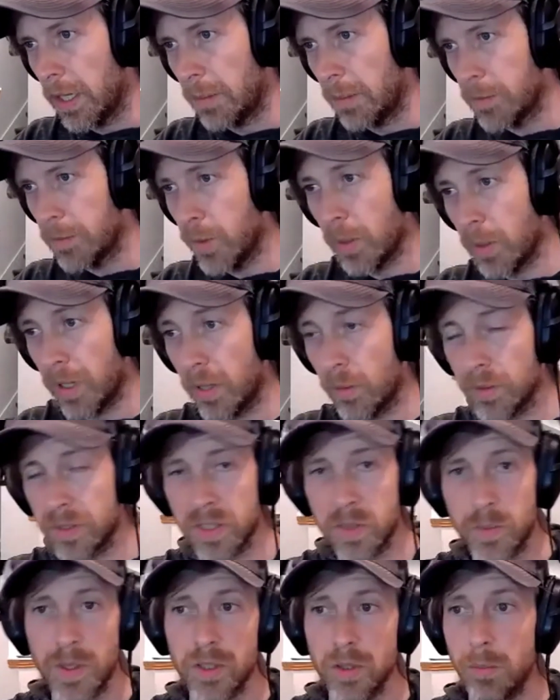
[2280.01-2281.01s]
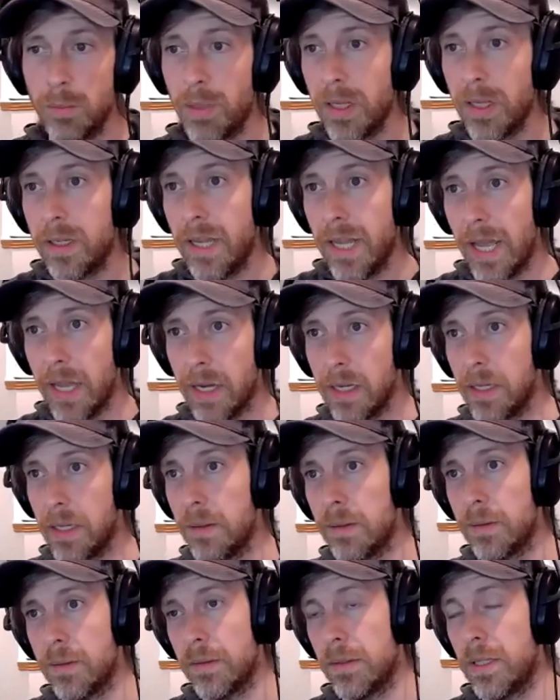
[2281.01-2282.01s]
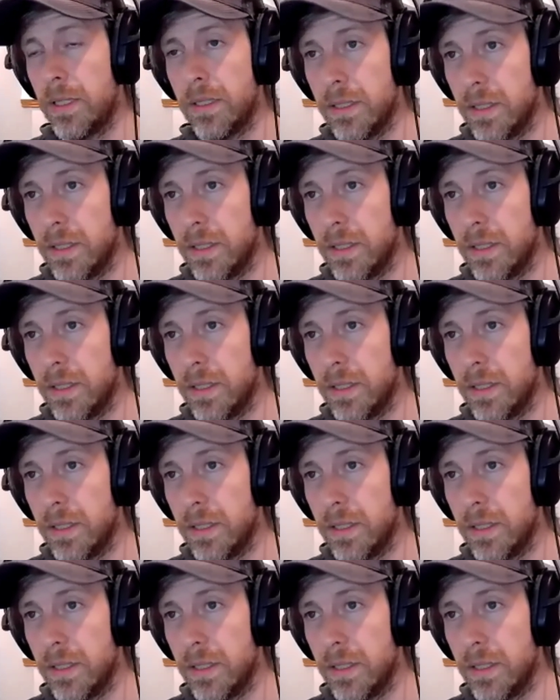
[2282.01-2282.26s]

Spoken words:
So anyway, there was a special button added in